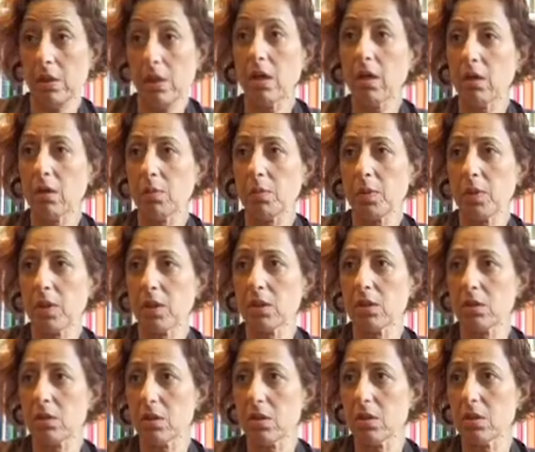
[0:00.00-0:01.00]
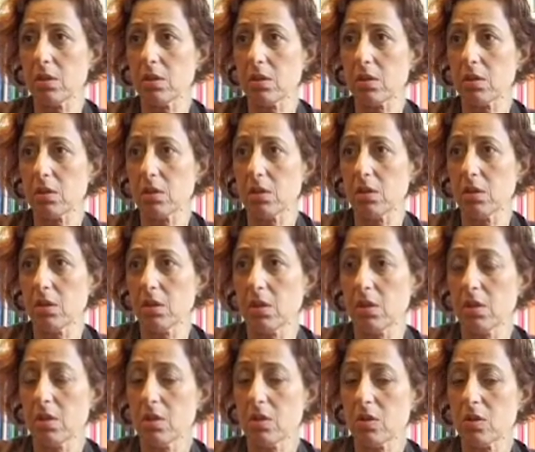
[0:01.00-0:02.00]
Arab countries.
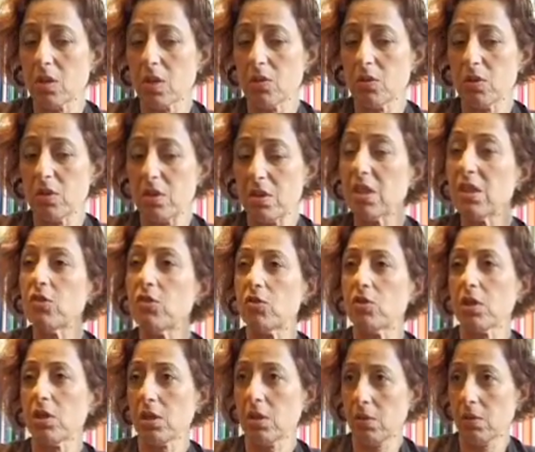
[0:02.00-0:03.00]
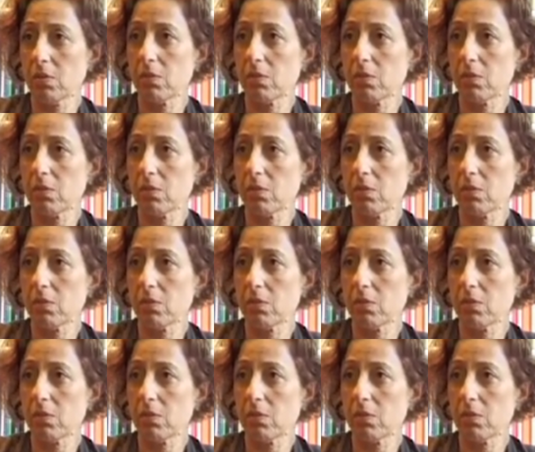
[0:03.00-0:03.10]
So I was teaching